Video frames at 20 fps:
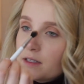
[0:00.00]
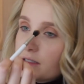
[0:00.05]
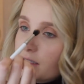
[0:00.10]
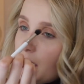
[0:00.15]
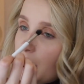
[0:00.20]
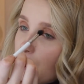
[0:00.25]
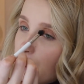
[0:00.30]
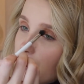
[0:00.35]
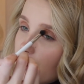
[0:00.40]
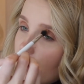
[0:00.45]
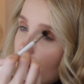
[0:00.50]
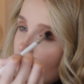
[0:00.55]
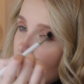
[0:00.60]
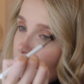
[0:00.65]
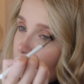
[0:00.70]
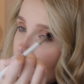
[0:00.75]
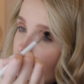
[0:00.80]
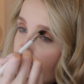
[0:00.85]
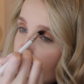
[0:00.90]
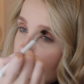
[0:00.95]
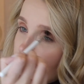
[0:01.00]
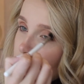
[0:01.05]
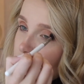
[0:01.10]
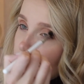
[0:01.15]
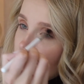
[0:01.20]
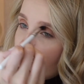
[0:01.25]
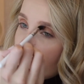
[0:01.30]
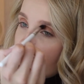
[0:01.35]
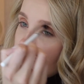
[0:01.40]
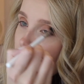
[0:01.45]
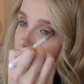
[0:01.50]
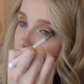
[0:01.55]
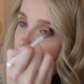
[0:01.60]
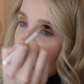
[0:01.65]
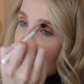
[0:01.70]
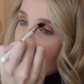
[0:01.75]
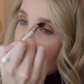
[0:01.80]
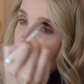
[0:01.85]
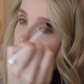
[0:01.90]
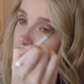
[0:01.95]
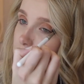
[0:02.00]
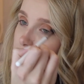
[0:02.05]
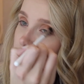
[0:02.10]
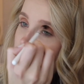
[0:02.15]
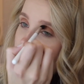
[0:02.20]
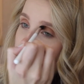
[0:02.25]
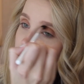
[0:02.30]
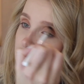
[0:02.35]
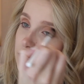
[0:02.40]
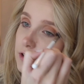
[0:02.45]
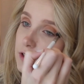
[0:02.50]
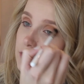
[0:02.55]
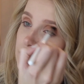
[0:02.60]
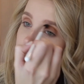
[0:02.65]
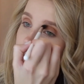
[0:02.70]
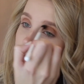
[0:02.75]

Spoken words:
tap it off, and then just add that one to the crease.